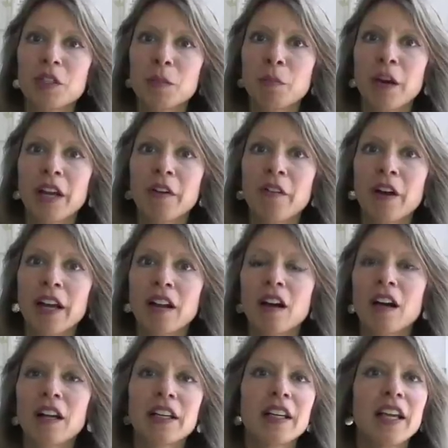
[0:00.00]
spray it right
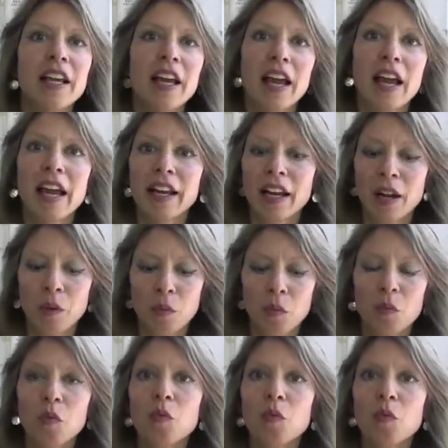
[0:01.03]
on and I